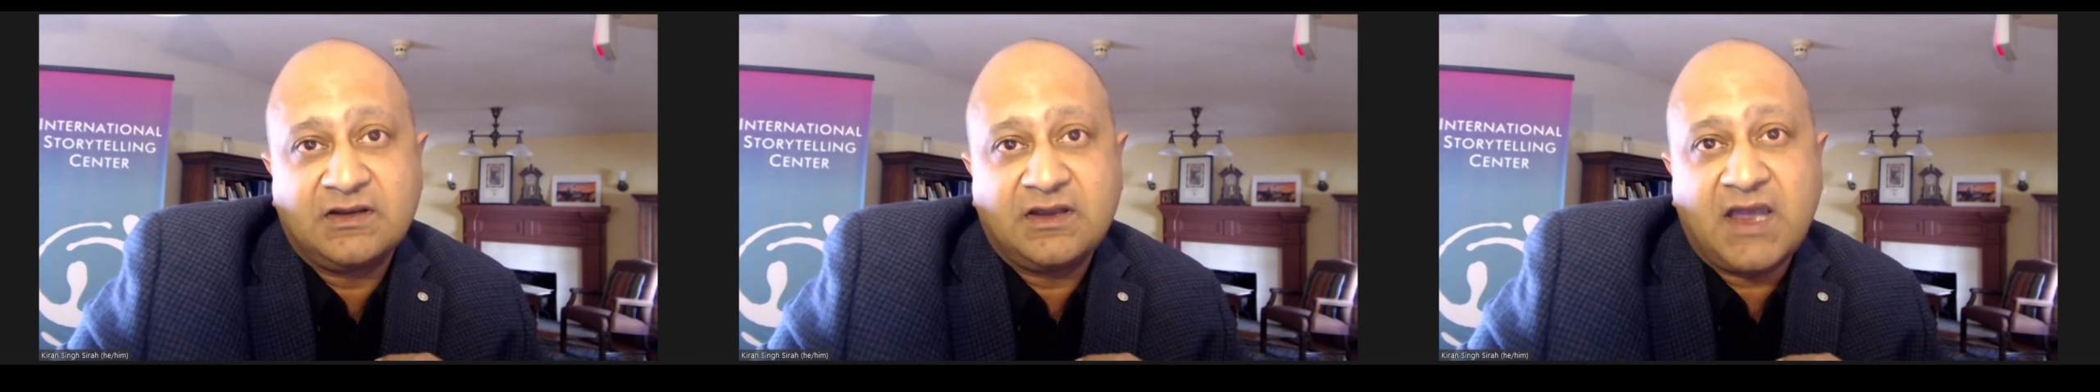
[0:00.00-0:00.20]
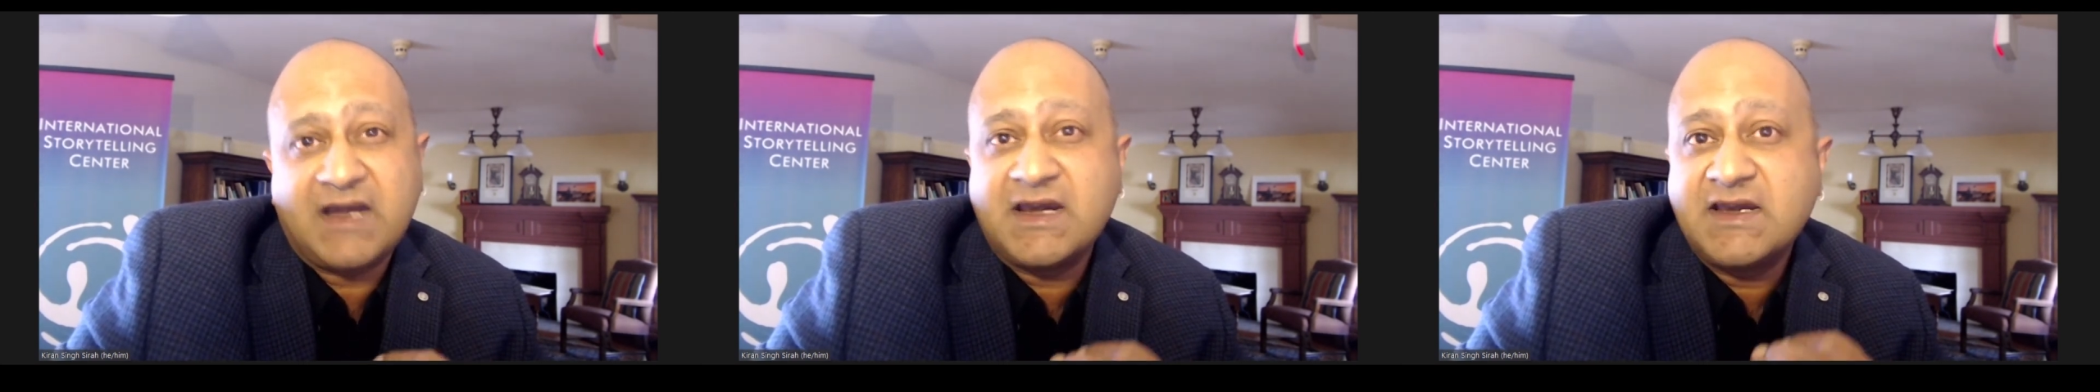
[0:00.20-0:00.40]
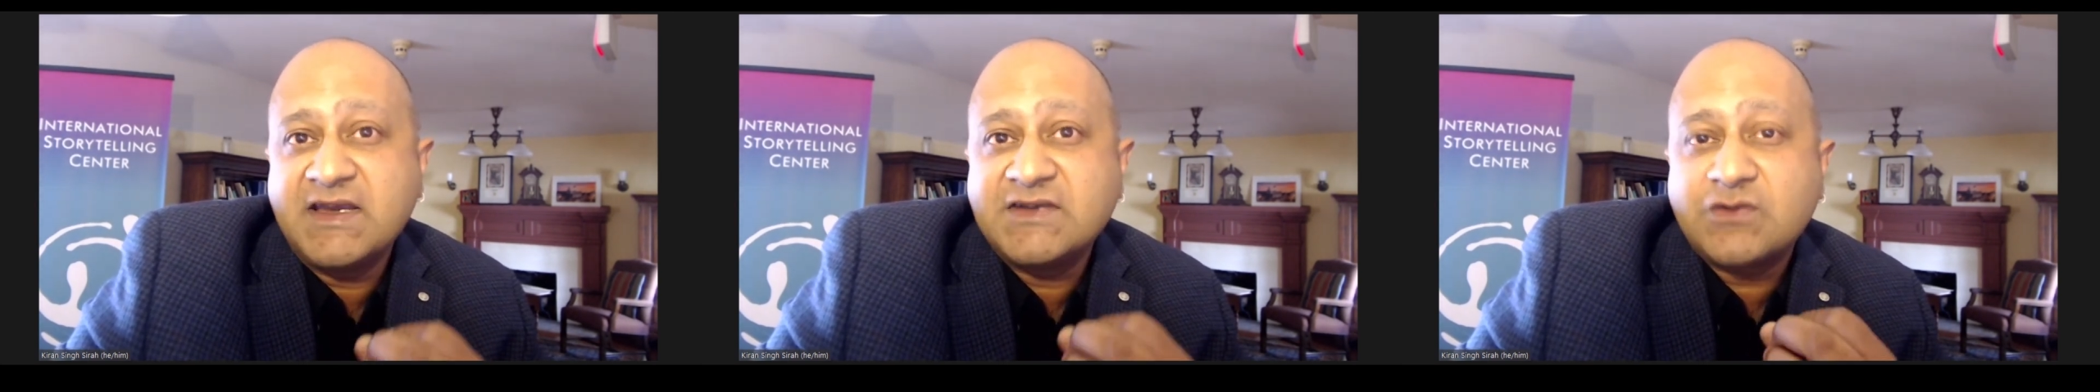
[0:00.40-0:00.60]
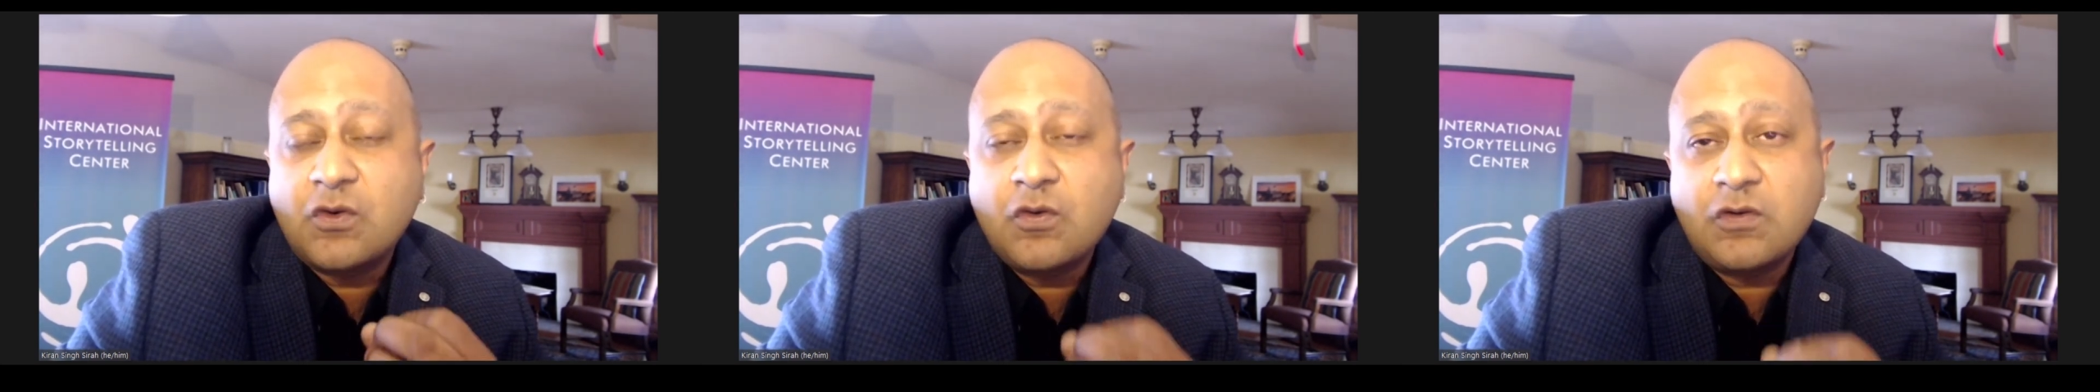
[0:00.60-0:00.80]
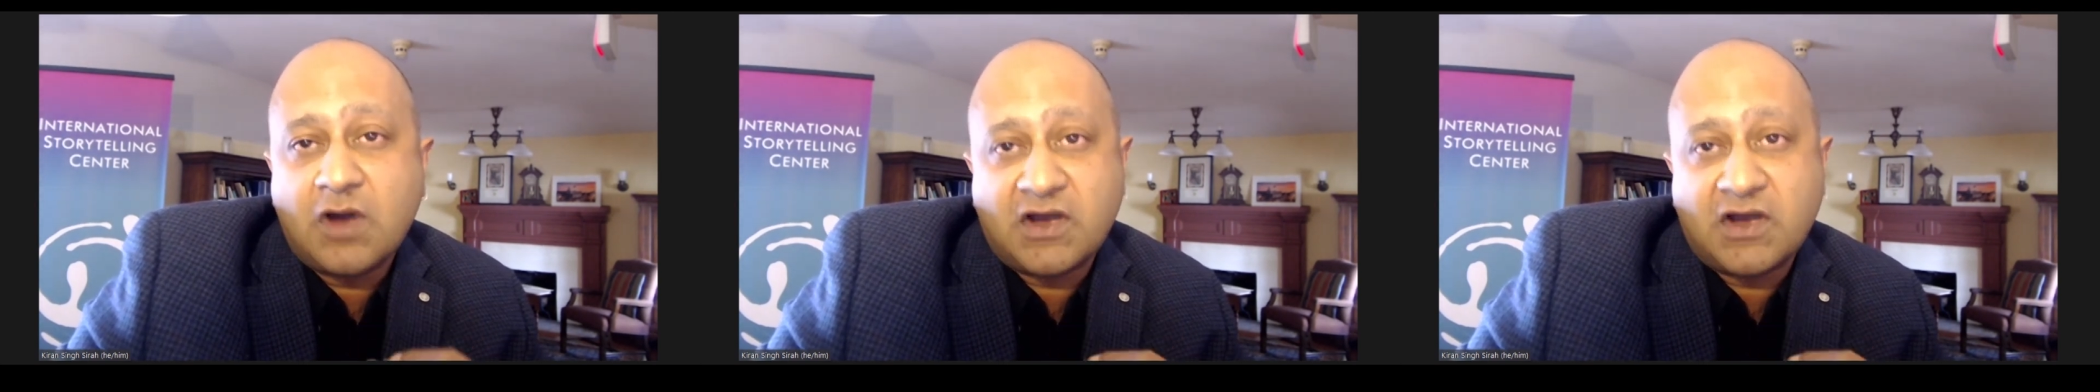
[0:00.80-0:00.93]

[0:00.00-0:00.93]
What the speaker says: and it needs all our